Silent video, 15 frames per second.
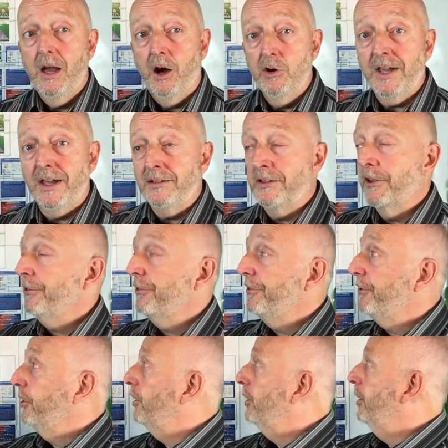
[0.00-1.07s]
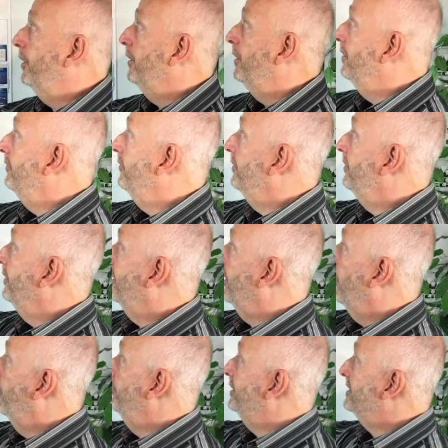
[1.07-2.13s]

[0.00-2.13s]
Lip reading: Okay, the third of